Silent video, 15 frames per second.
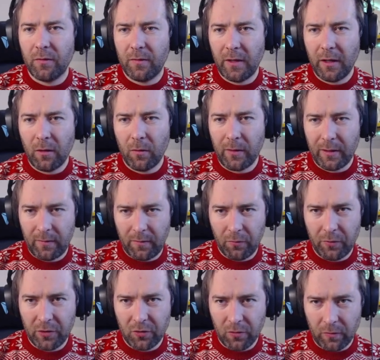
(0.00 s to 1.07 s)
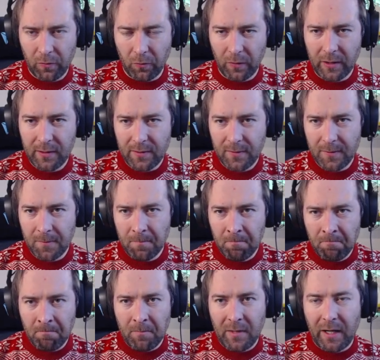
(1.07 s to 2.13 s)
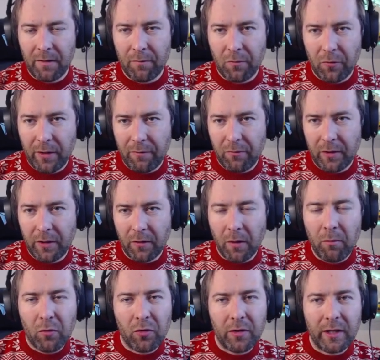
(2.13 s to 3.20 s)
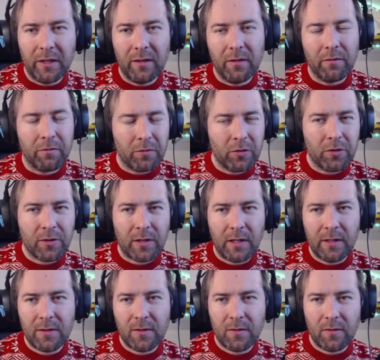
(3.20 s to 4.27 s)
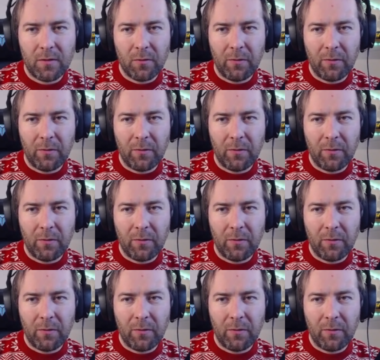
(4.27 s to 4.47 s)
take a look at the original two lists. And for every number in the first list,